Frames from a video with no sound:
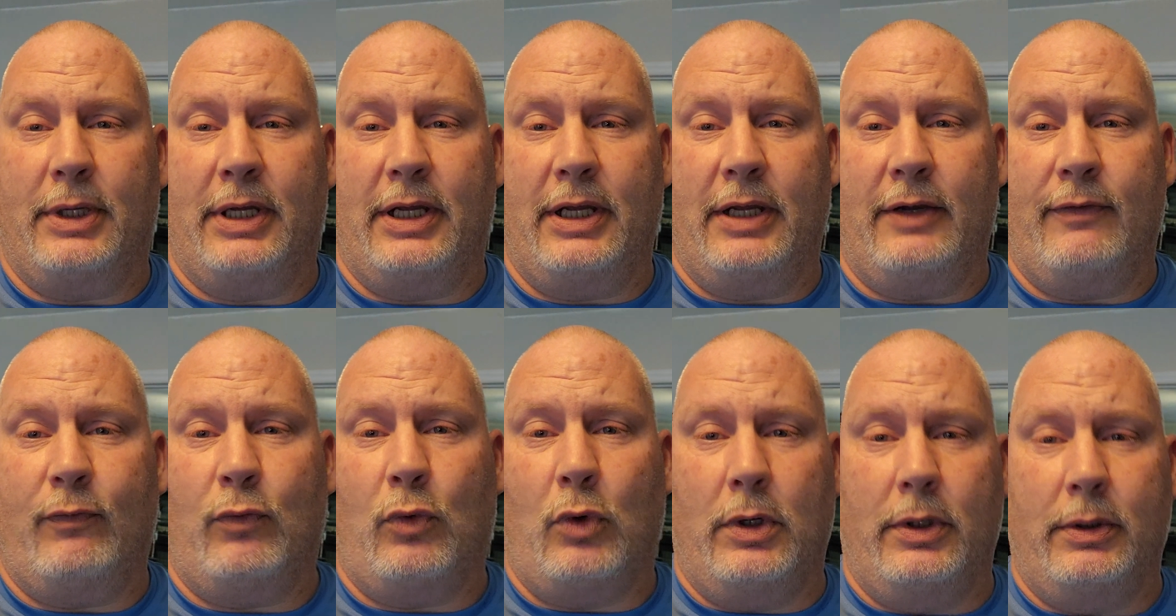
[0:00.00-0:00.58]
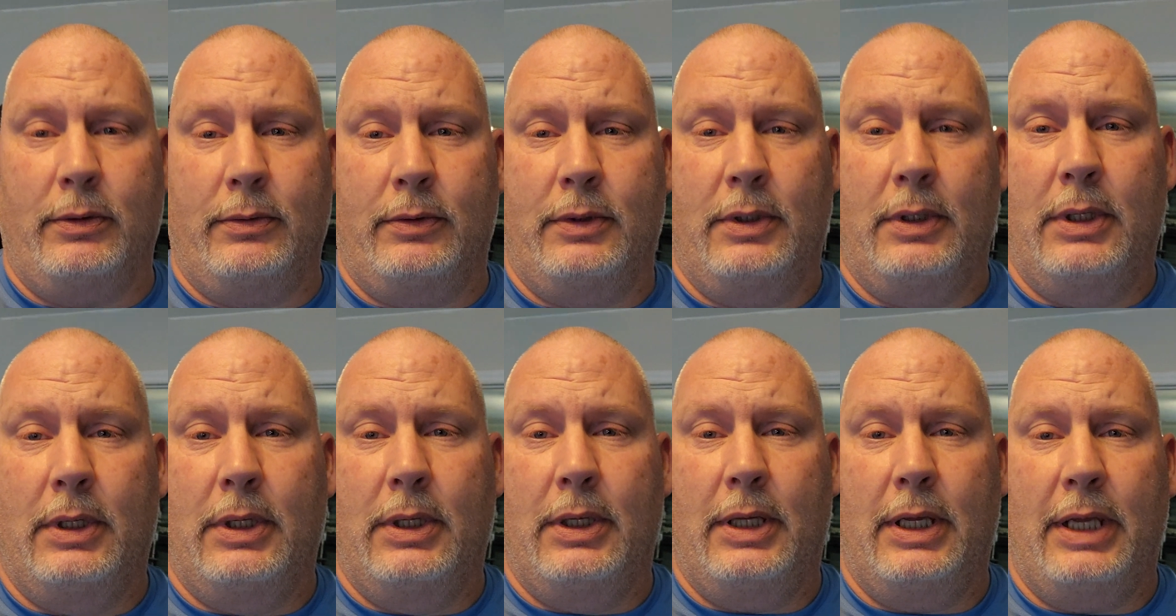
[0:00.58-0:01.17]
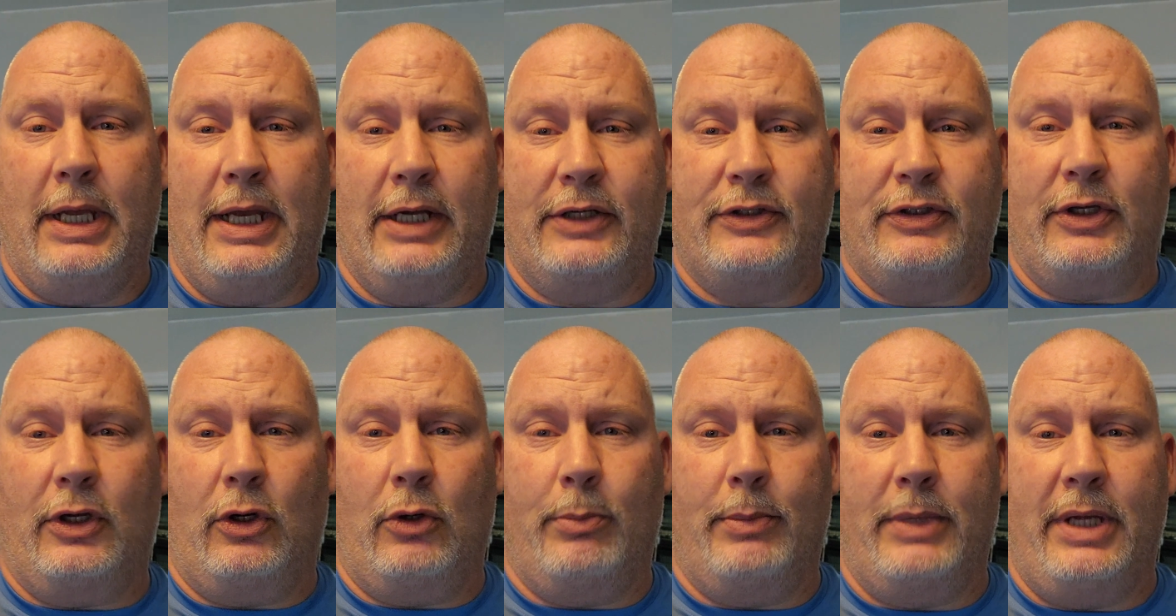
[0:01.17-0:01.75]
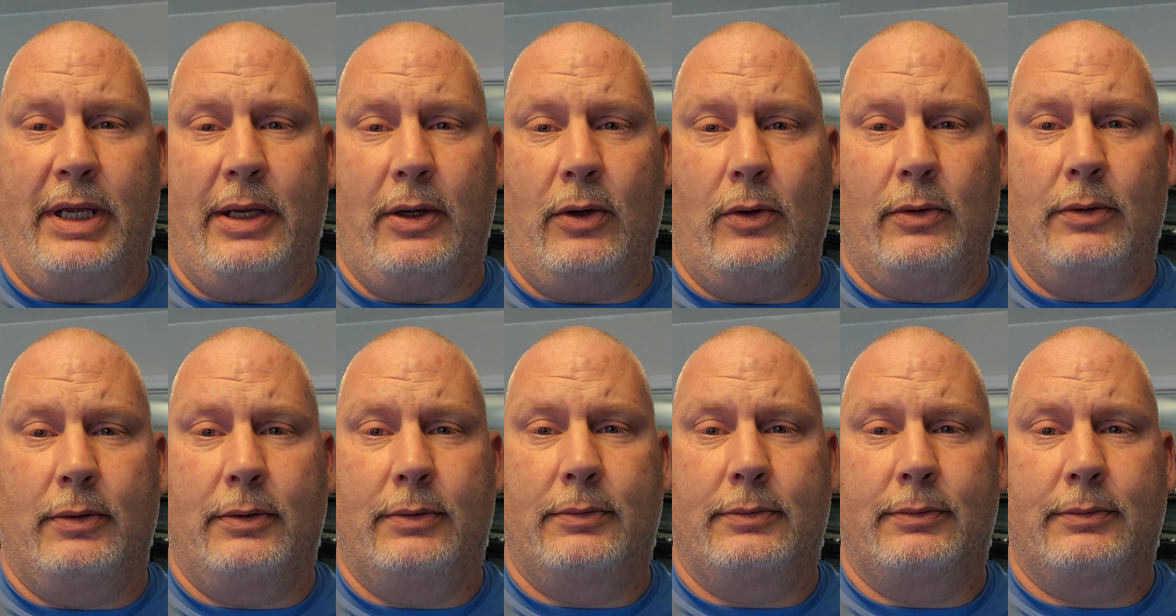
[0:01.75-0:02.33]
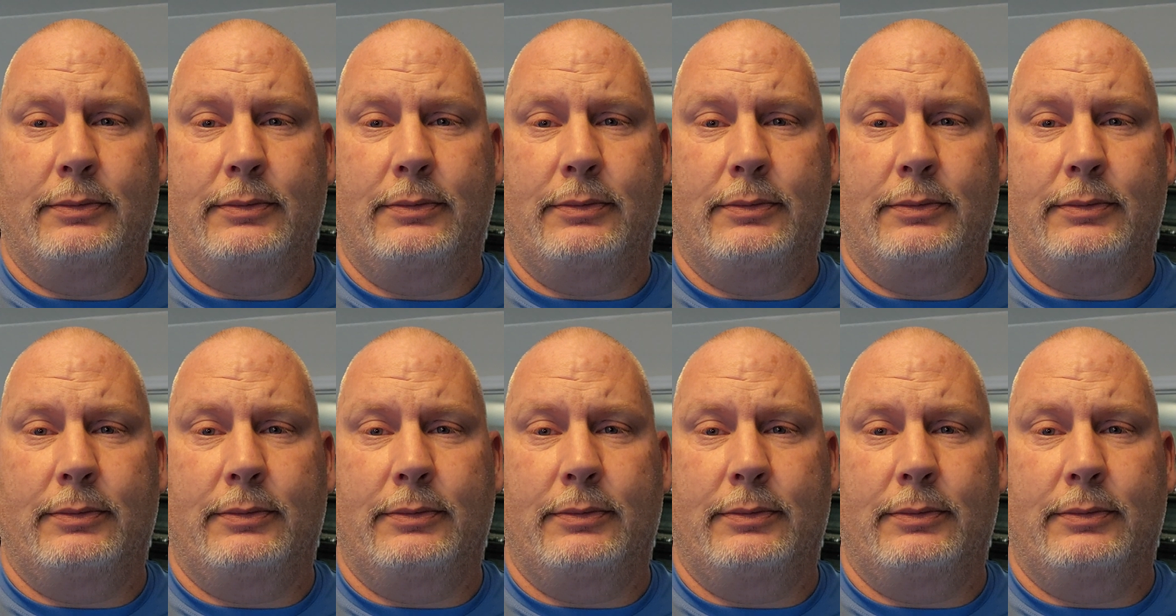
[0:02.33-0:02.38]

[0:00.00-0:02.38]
I have one XL male,